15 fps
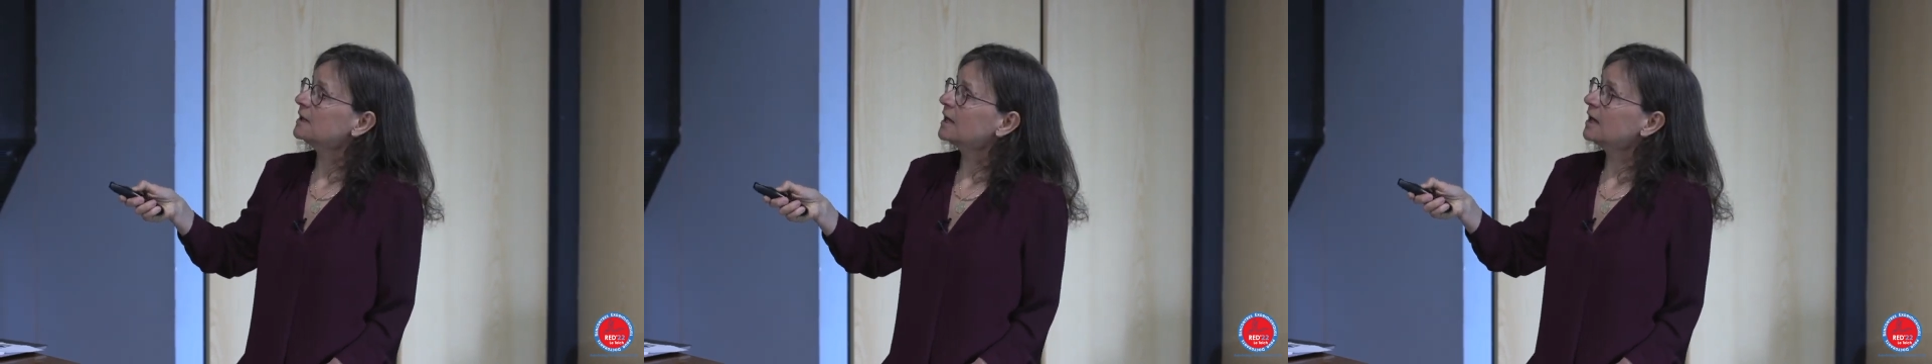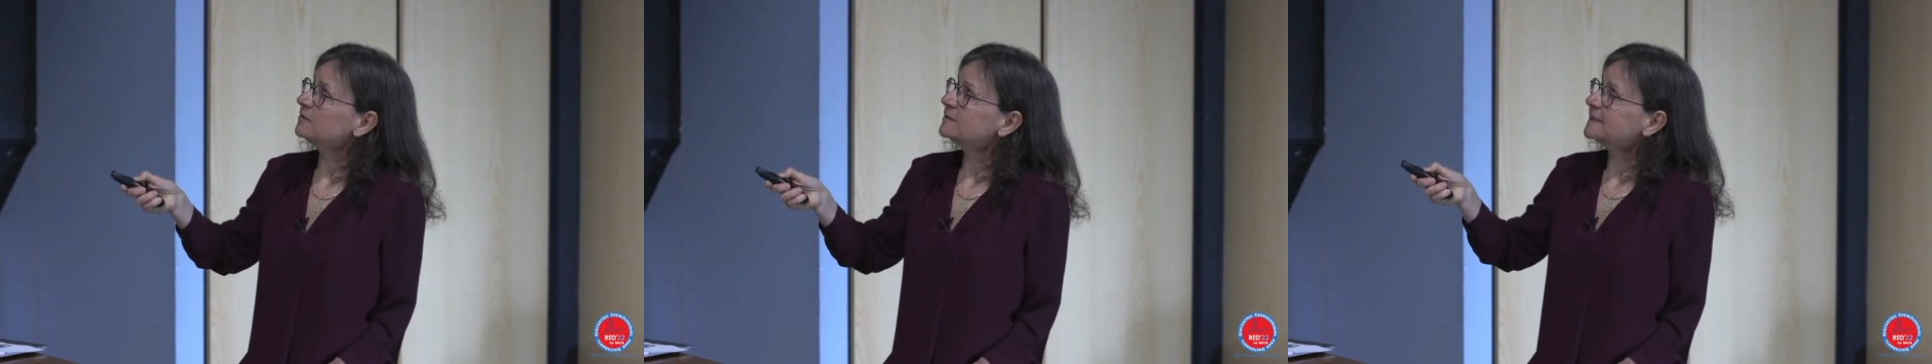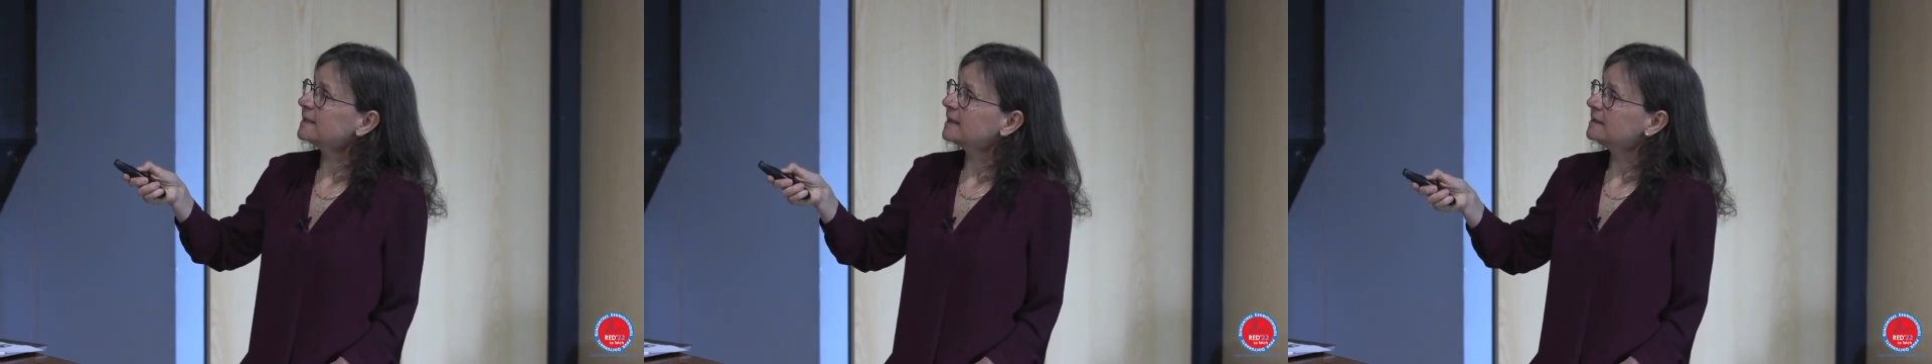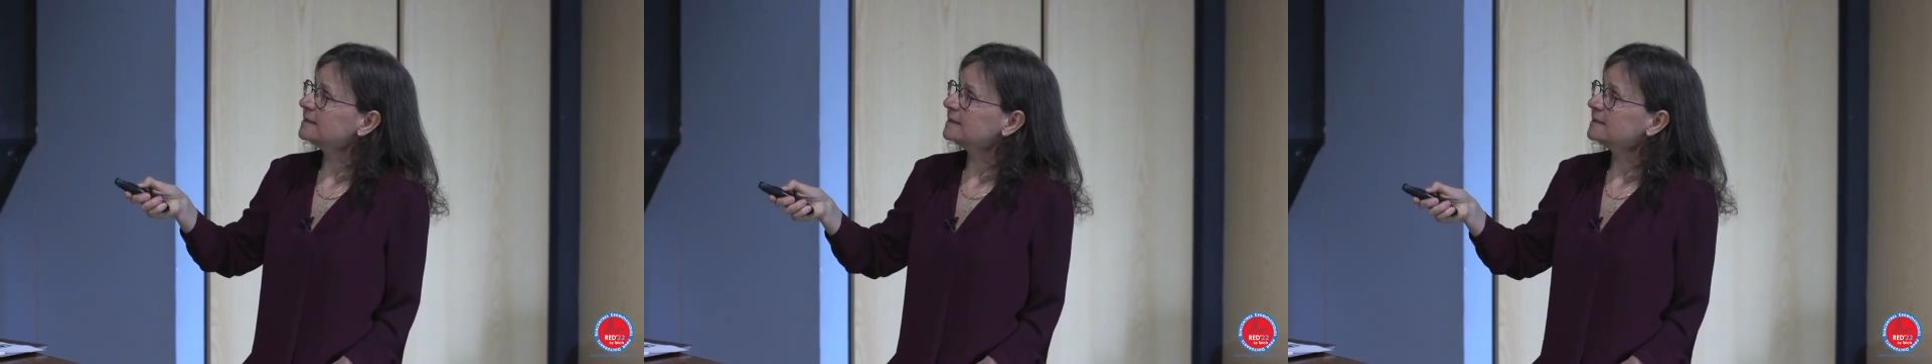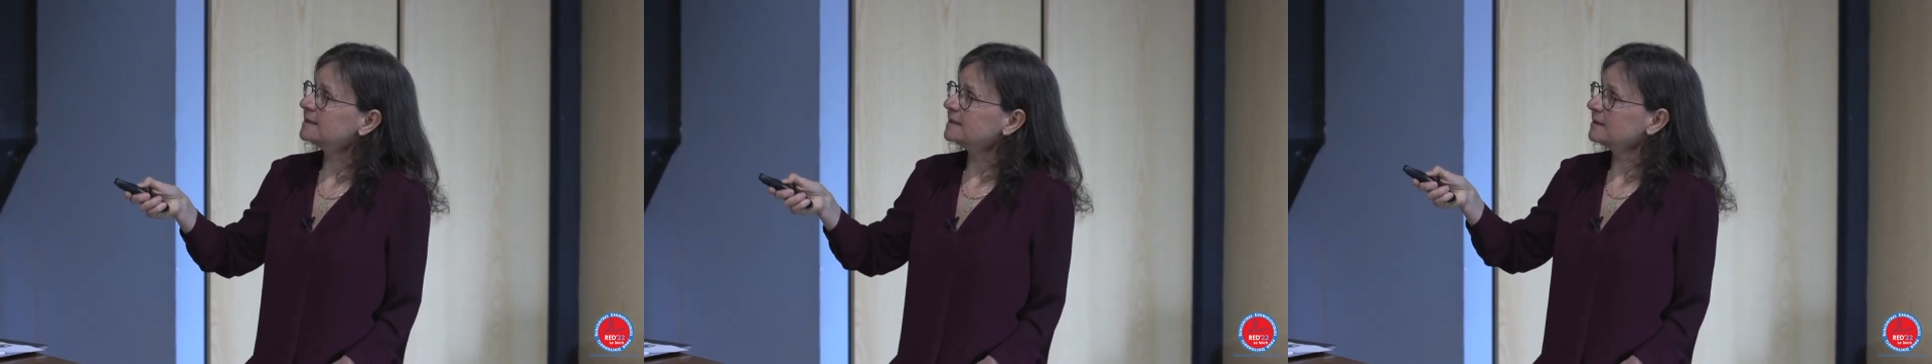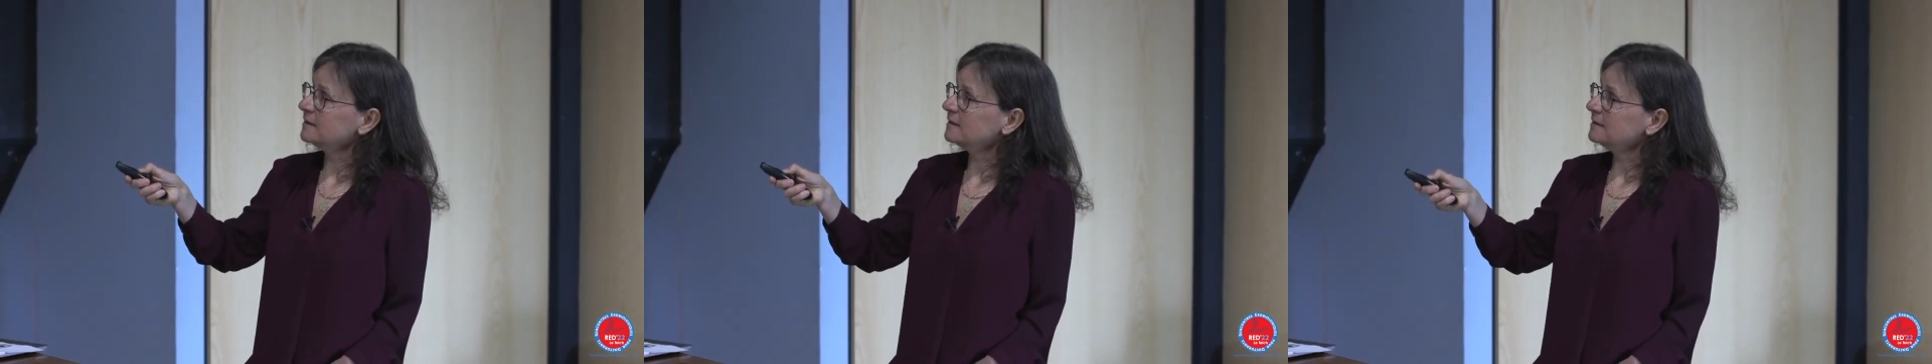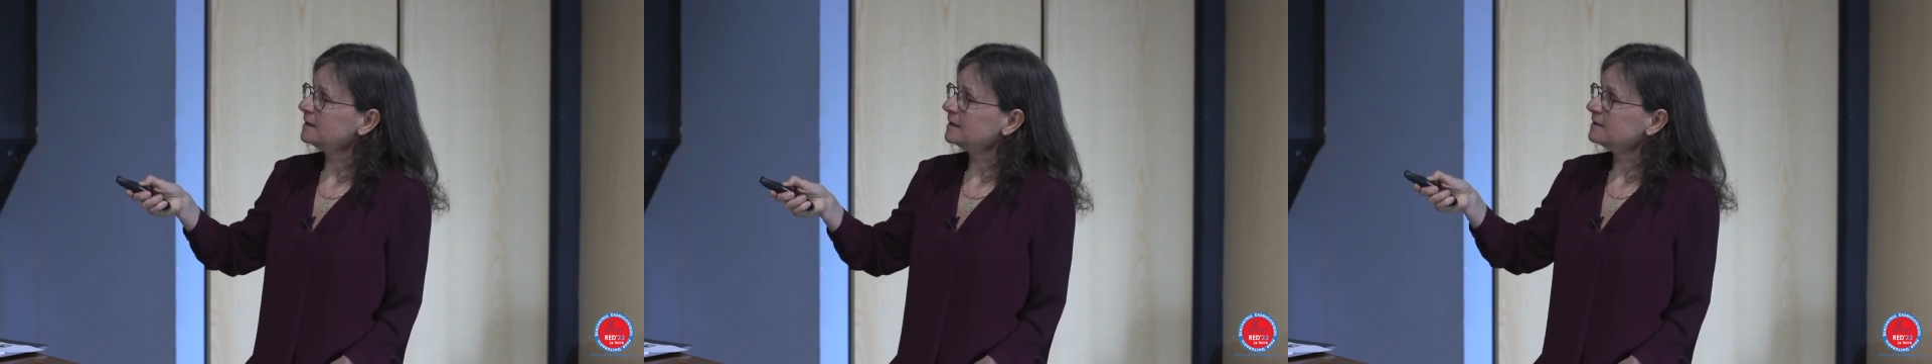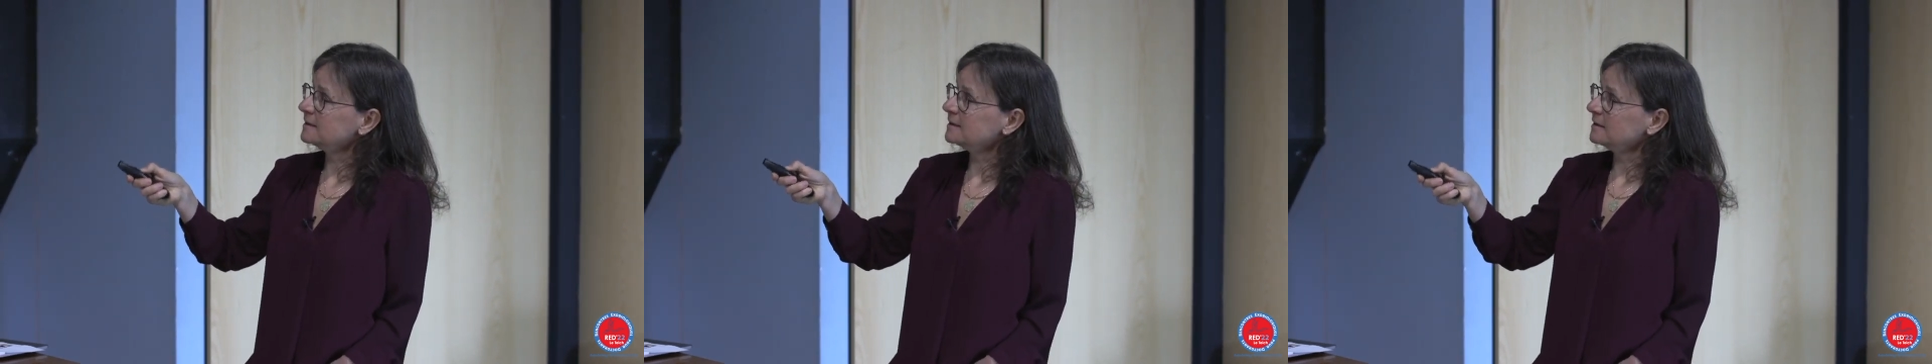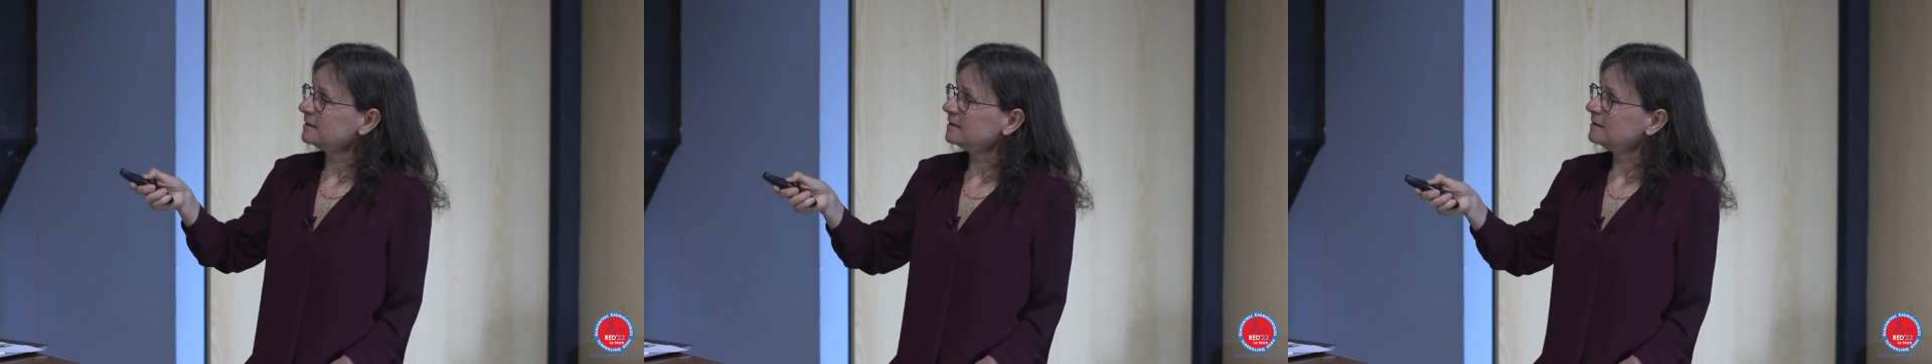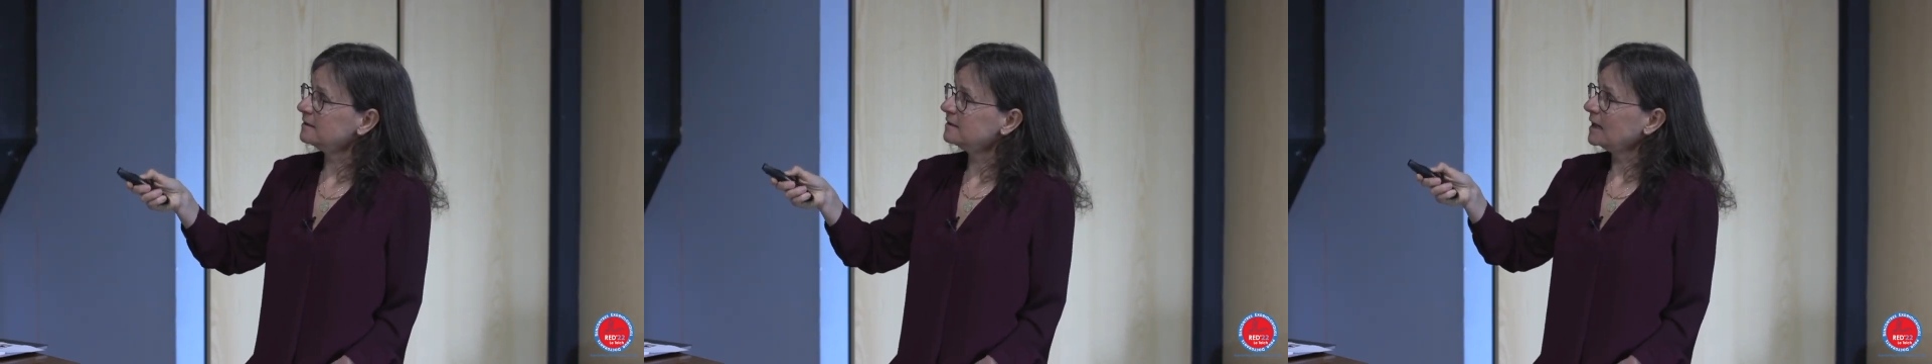outside this, uh, this
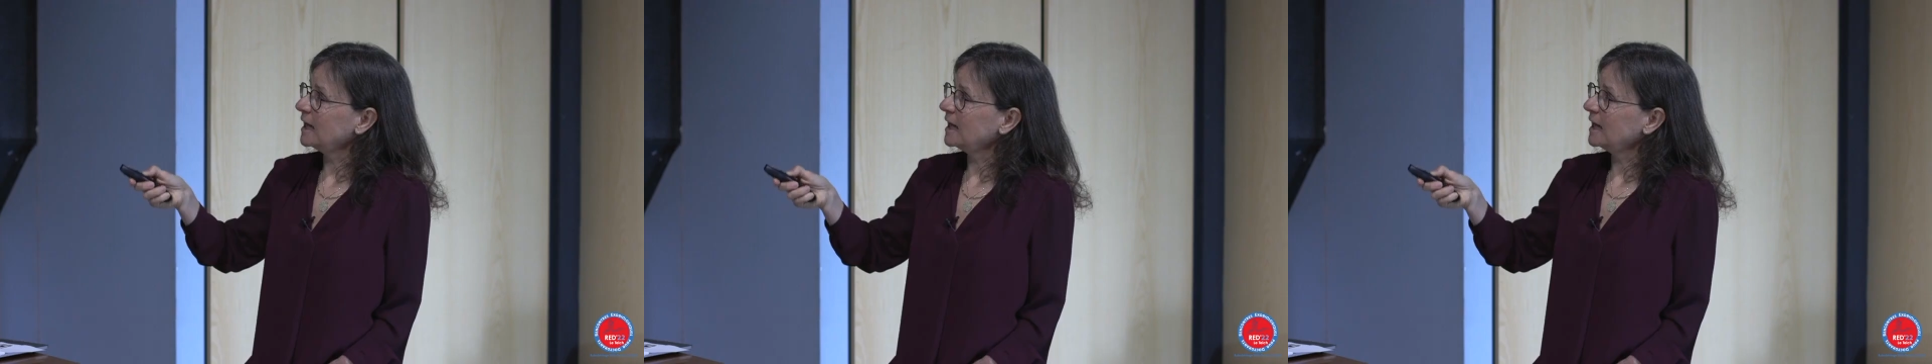uh,